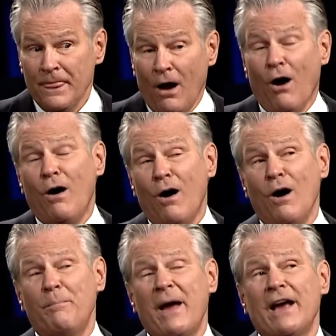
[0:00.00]

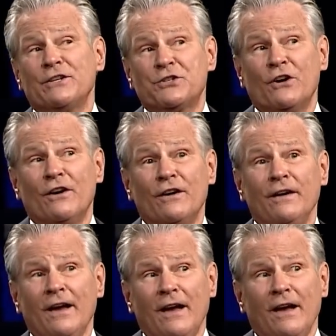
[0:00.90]
Oh,
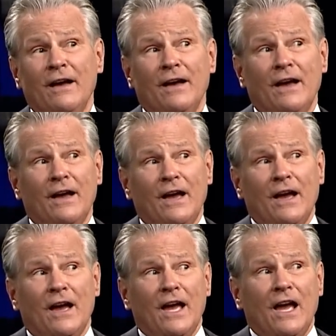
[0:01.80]
Pastor,
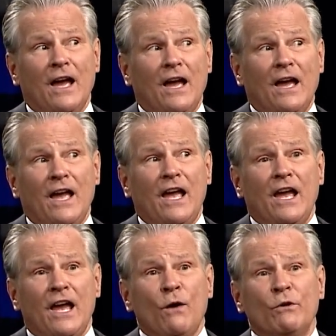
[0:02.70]

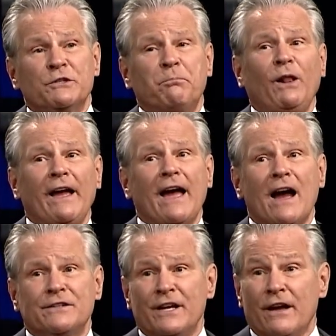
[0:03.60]
he, he was play
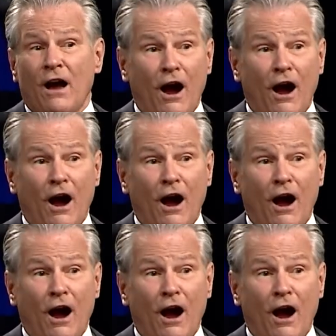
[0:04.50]
acting.